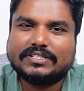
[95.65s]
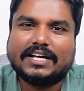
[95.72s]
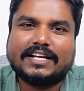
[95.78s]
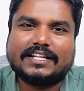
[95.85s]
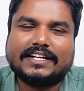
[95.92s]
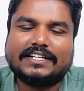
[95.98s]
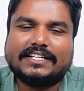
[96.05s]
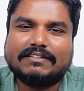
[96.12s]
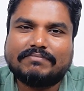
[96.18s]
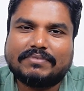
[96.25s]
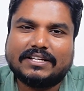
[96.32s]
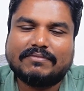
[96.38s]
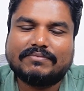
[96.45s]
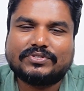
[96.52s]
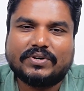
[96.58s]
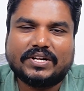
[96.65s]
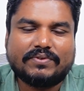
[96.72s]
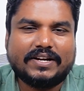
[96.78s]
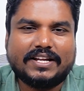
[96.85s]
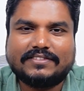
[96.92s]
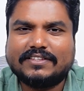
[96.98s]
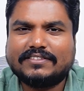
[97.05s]
targeting Prelims
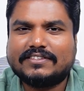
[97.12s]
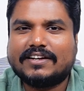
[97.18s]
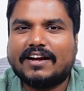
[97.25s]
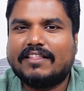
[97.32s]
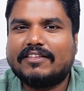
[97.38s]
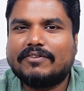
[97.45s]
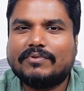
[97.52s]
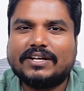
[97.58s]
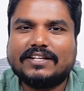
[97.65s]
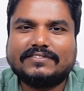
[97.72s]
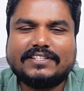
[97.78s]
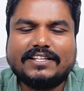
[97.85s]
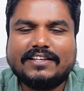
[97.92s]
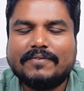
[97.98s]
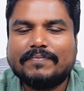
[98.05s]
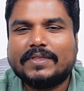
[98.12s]
2026. And another one is the